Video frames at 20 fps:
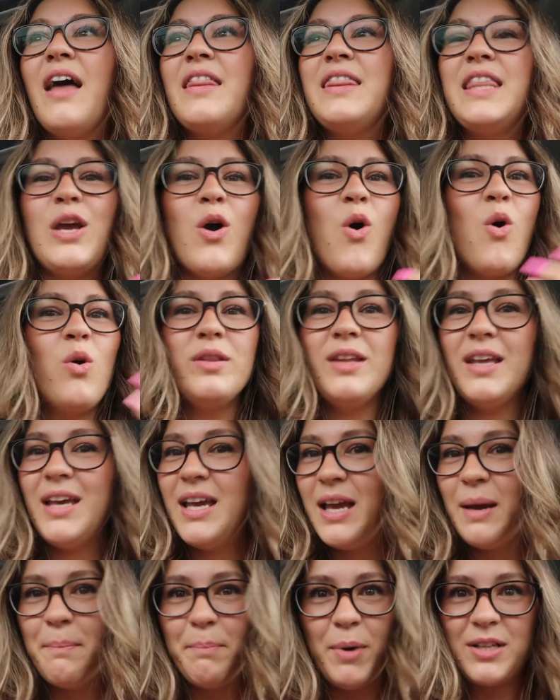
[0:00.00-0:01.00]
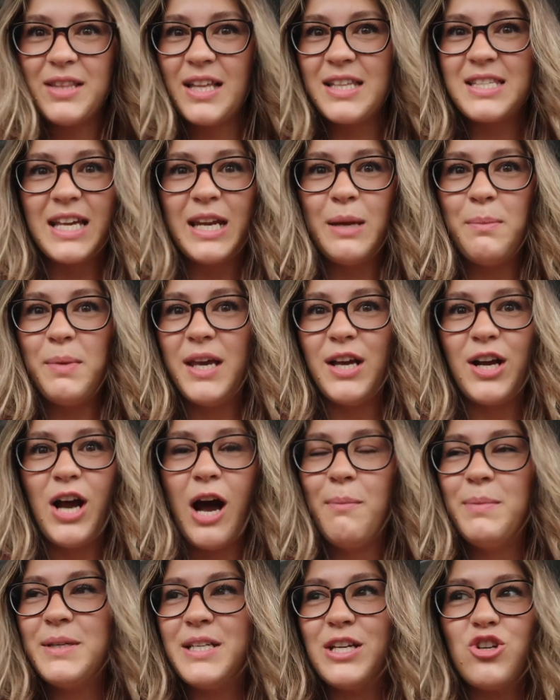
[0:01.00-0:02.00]
The only book that's gonna be in
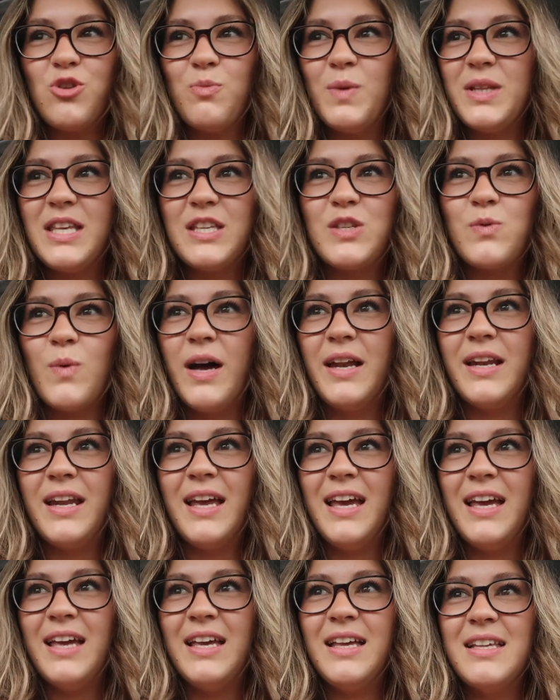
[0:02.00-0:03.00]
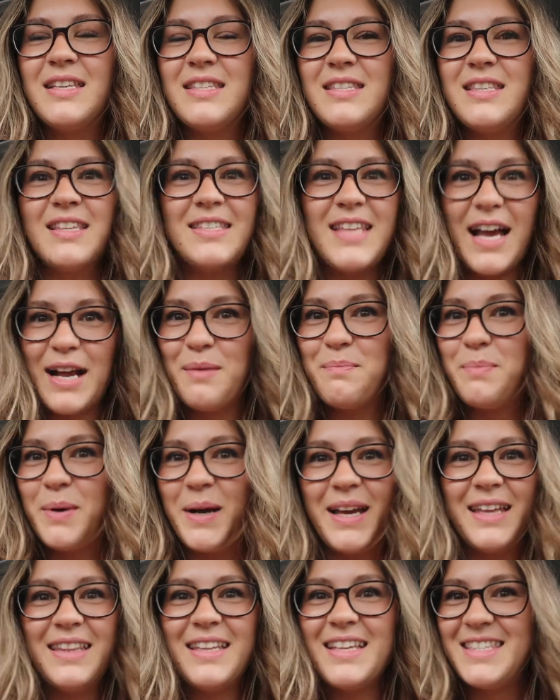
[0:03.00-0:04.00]
competition with this one is the second
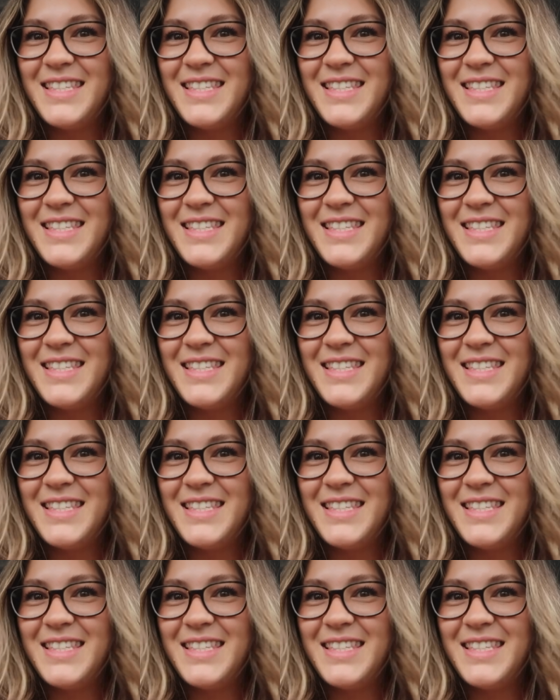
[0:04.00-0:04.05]
book in the